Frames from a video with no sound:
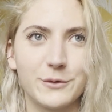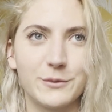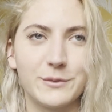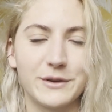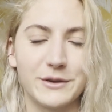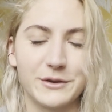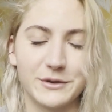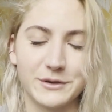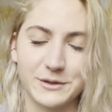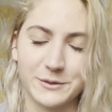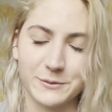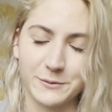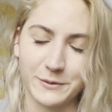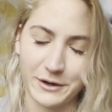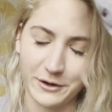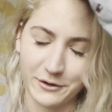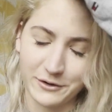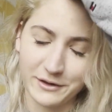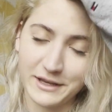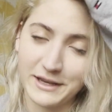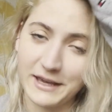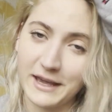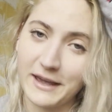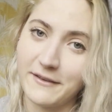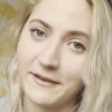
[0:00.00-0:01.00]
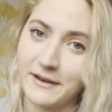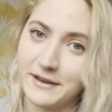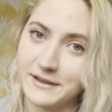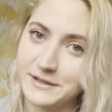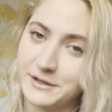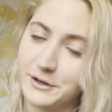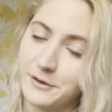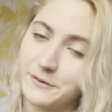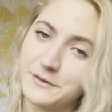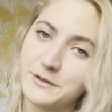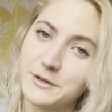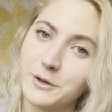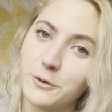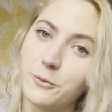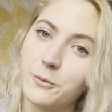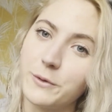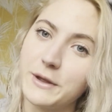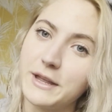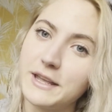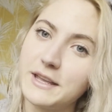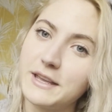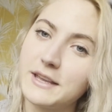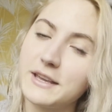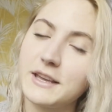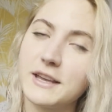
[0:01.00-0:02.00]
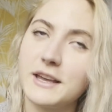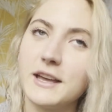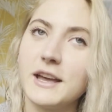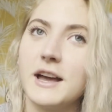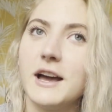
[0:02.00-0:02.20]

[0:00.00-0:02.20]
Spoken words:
because we only gave ourselves a week